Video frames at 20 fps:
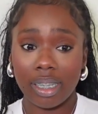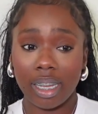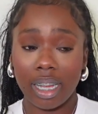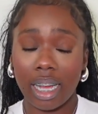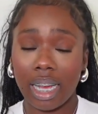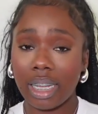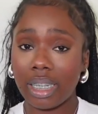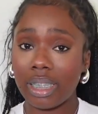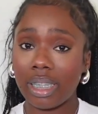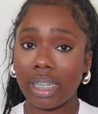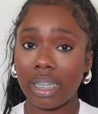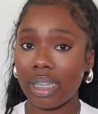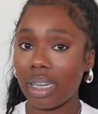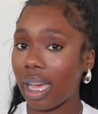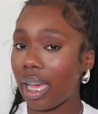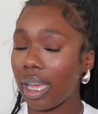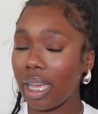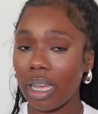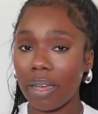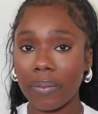I did
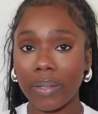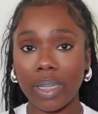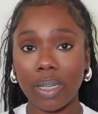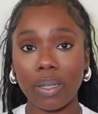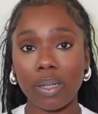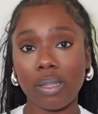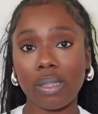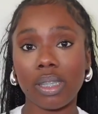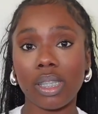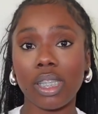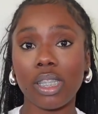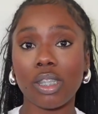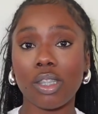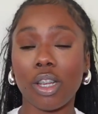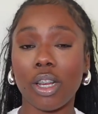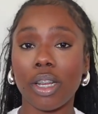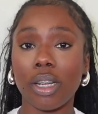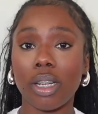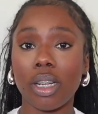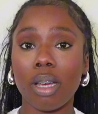not have an LLC
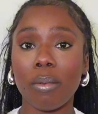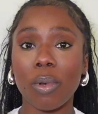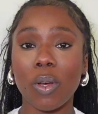starting up,